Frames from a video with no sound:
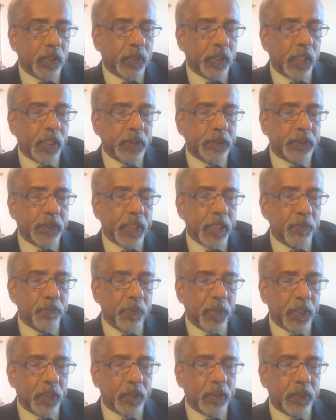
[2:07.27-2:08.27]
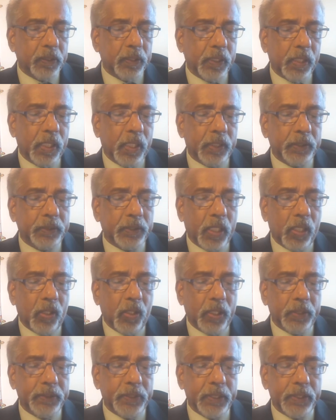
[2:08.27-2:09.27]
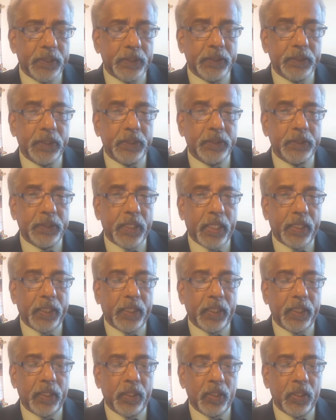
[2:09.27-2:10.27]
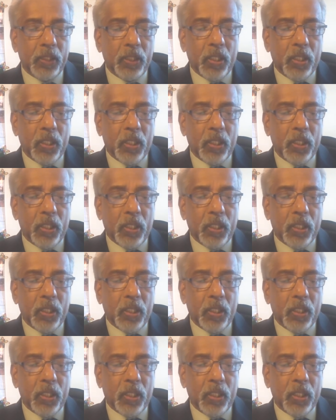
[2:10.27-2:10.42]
Kirsten Mayer, a cellular geneticist at the